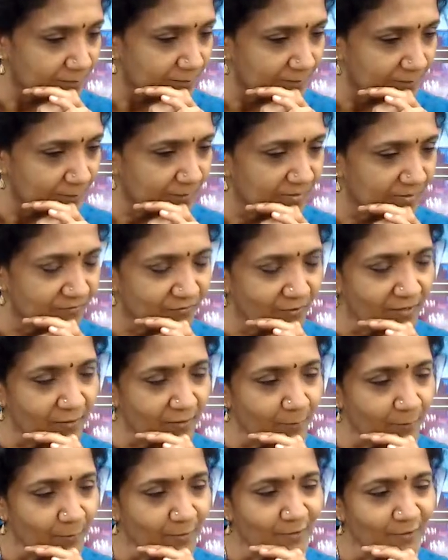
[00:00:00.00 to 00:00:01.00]
Maybe if
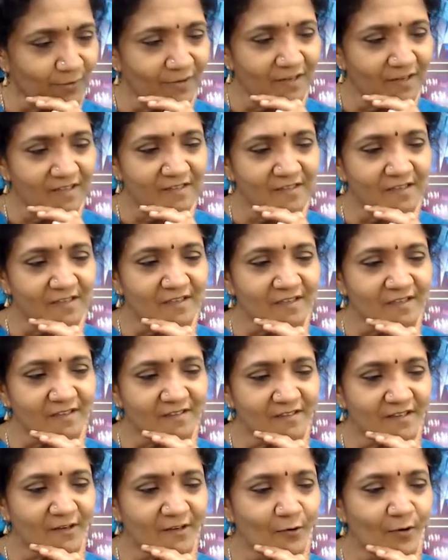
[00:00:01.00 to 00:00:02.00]
anyone is
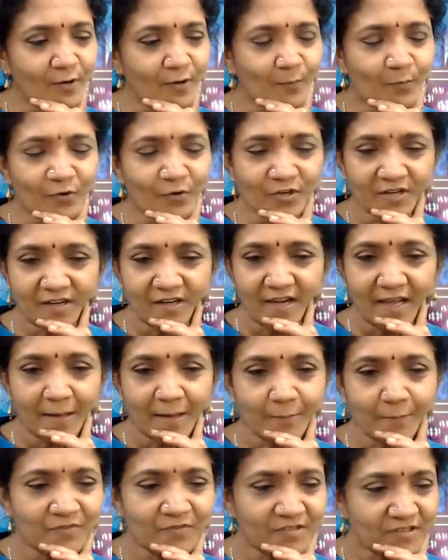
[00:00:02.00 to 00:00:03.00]
interested, you can put a
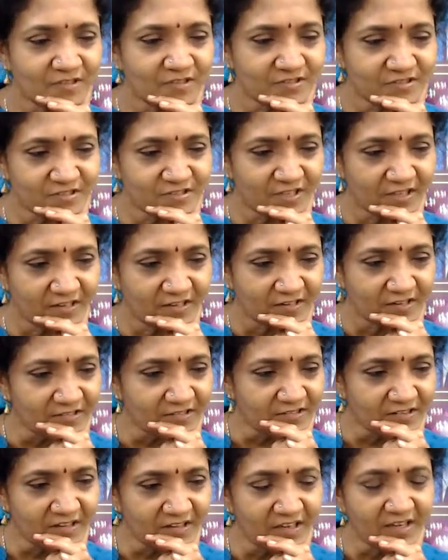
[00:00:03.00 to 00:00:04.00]
name search and
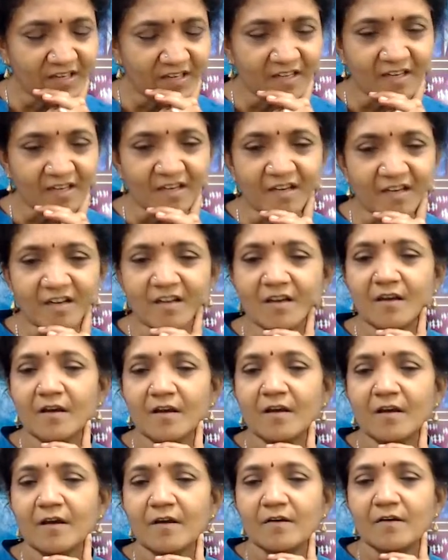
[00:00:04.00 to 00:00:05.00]
see it in
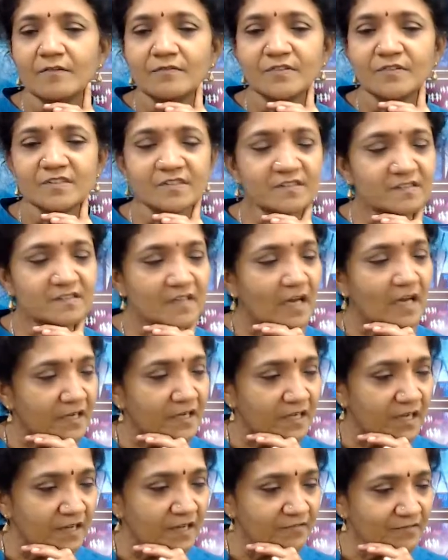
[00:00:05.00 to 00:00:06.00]
physics
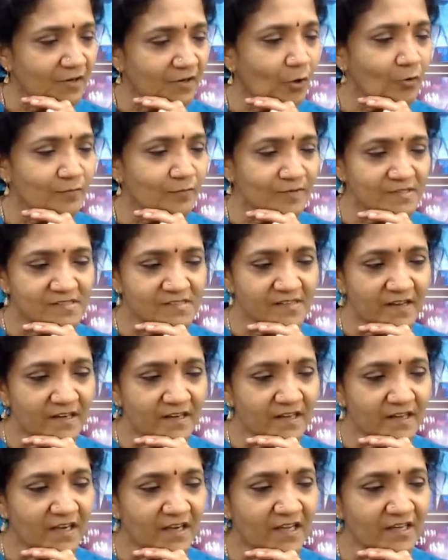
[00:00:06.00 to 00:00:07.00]
archive, or we'll
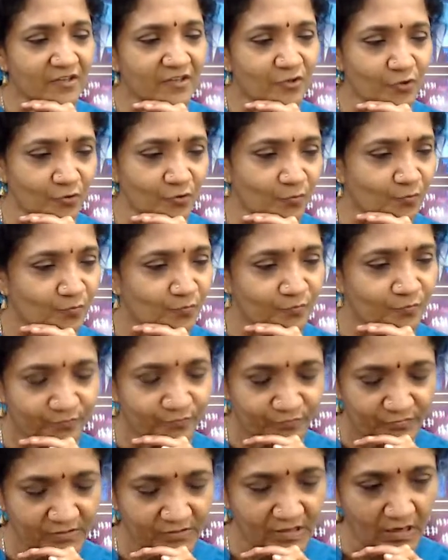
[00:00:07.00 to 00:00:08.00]
send a link to you.
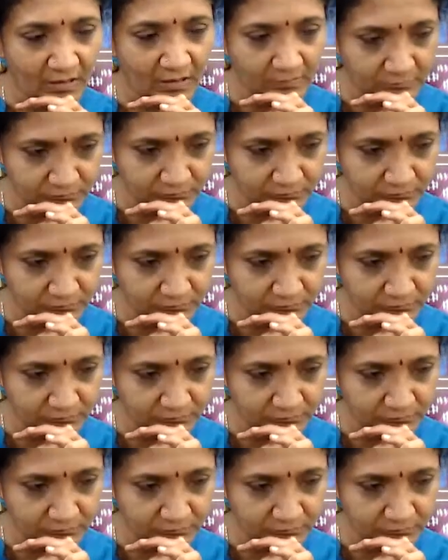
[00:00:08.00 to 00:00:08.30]
Yeah.